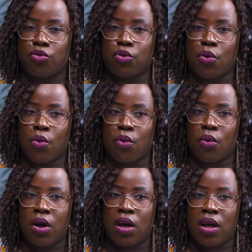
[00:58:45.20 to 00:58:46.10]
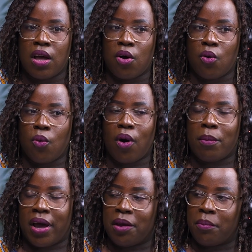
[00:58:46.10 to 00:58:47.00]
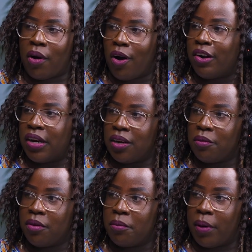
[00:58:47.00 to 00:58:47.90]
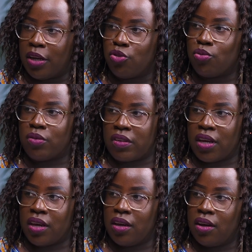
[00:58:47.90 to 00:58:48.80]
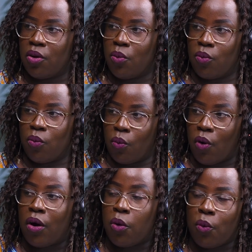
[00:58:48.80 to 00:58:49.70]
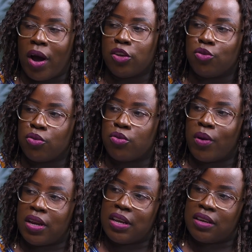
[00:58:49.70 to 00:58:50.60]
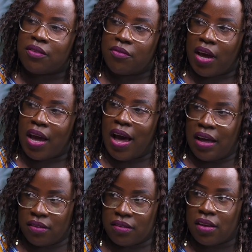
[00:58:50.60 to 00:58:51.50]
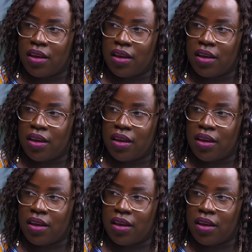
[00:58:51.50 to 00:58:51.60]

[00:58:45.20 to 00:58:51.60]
to know who am I empowering by choosing who I choose to identify as.